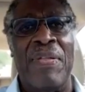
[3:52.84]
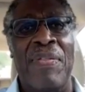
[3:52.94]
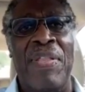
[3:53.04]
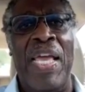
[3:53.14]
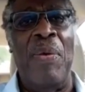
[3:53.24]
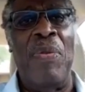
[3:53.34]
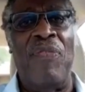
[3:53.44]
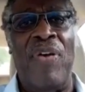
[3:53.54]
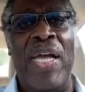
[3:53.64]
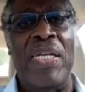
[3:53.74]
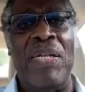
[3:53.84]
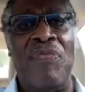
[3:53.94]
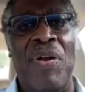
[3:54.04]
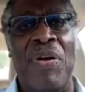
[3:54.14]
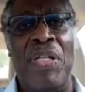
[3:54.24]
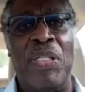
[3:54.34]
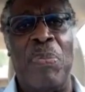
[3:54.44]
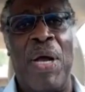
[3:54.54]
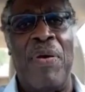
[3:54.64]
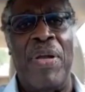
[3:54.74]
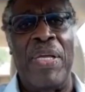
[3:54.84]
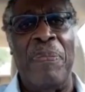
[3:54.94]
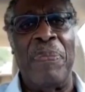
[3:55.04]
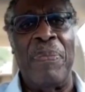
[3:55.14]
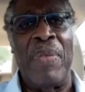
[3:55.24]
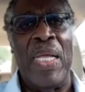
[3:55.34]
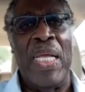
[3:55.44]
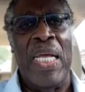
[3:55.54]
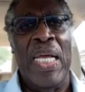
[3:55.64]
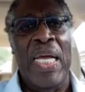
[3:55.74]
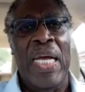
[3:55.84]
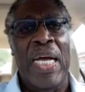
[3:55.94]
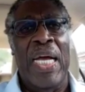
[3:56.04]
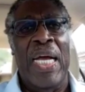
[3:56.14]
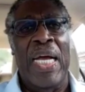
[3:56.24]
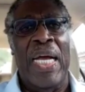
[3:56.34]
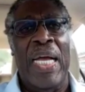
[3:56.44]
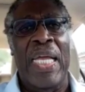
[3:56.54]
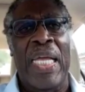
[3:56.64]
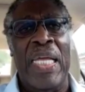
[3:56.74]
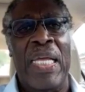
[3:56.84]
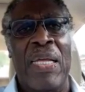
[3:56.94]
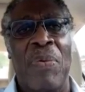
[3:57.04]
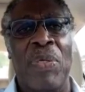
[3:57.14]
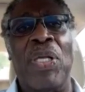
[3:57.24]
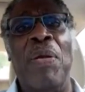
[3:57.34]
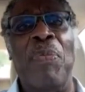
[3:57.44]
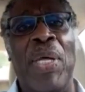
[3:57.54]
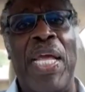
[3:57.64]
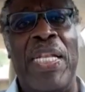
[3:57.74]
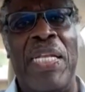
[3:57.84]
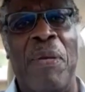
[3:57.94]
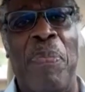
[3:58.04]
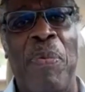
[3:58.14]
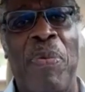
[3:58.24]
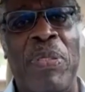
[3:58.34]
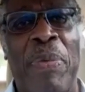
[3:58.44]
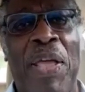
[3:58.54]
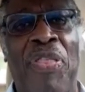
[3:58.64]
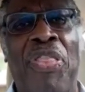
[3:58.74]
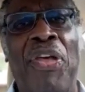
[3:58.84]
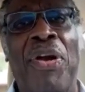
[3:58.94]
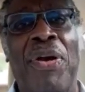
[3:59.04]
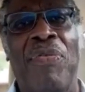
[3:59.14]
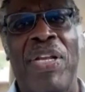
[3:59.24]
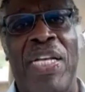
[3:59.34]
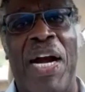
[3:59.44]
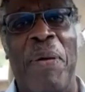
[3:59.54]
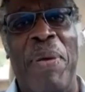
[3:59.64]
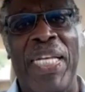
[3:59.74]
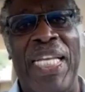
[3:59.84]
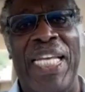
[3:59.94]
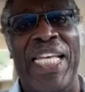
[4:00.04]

they will find it very inspiring. I was on what I tell people was my 3rd retirement.